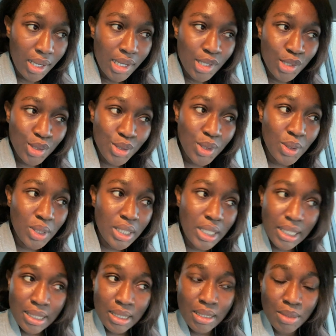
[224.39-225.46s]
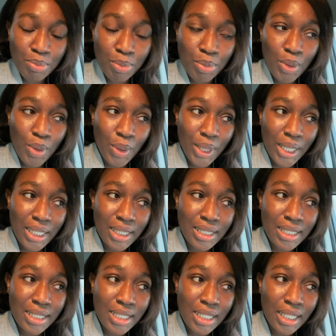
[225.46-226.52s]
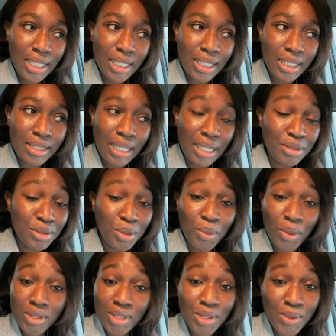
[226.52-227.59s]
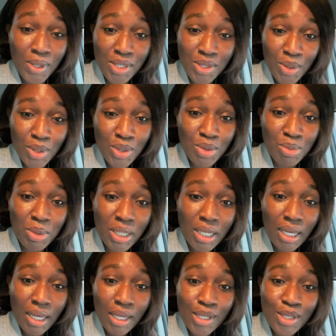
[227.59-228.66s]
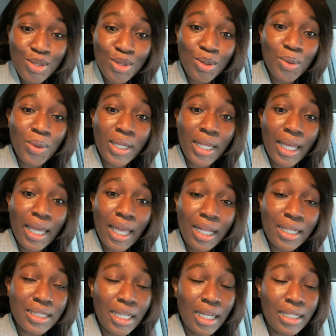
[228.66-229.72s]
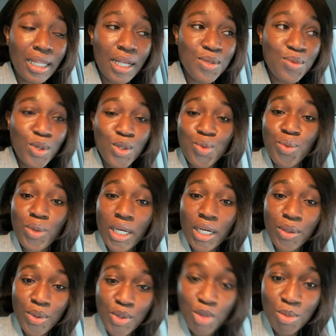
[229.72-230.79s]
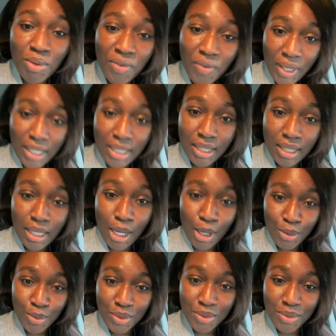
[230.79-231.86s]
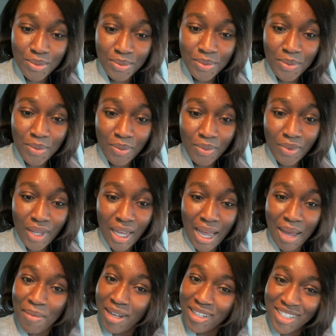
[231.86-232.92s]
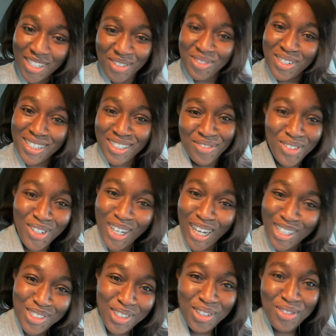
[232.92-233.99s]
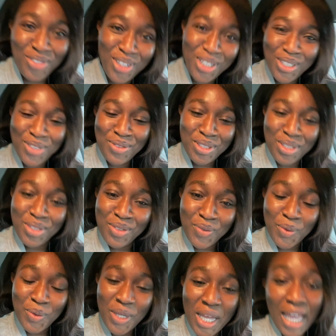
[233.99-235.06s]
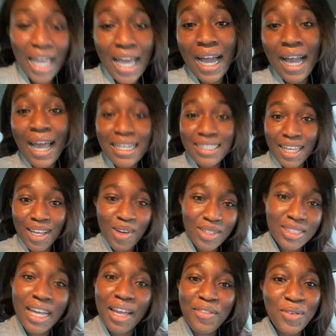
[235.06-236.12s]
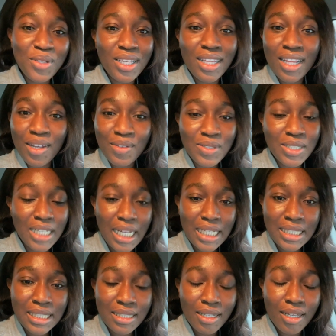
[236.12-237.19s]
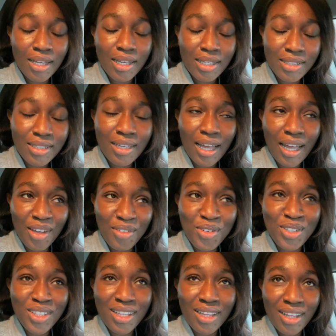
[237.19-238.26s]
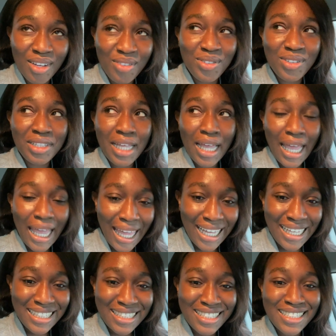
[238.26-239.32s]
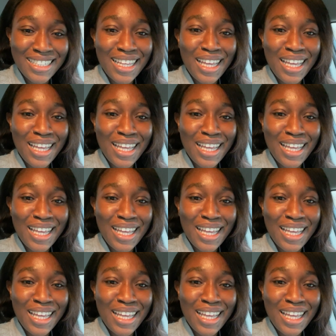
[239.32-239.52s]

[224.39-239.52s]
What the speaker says: So this point is, I don't know what this one is going to be. So when I get there, that's what we are going to be finding out. I'm actually really enjoying vlogging with this phone. Guys, I got the iPhone 11 and the iPhone 11X